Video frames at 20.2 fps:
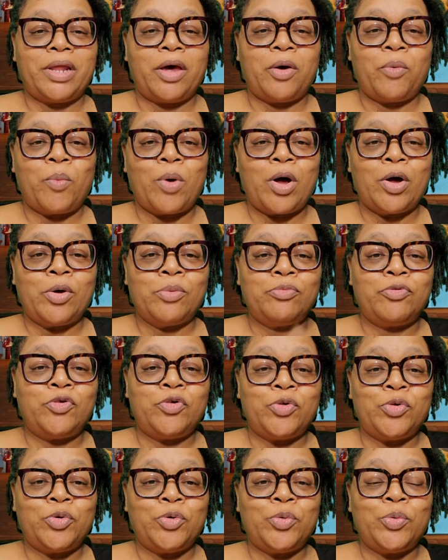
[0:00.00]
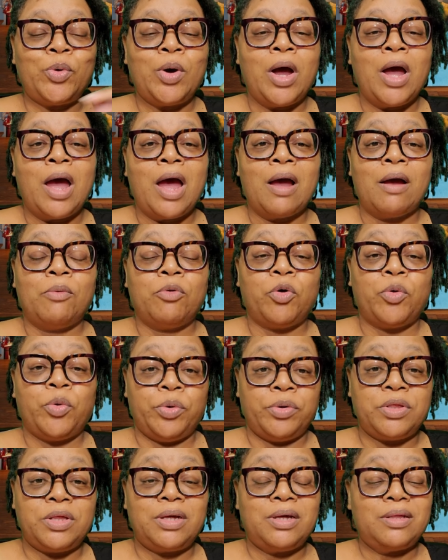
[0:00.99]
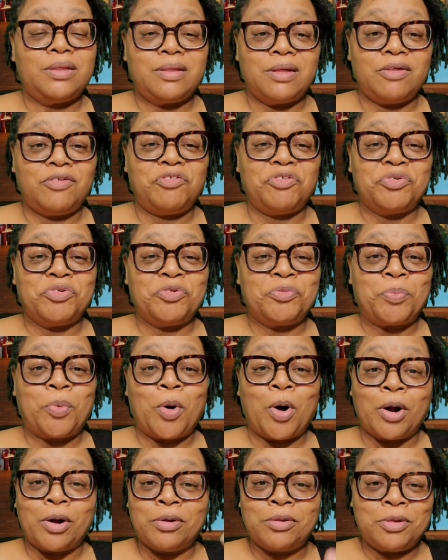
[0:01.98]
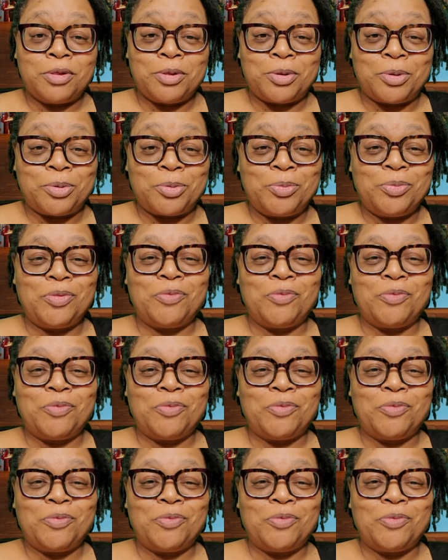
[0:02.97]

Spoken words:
and welcome to Cruising Essentials Part 2.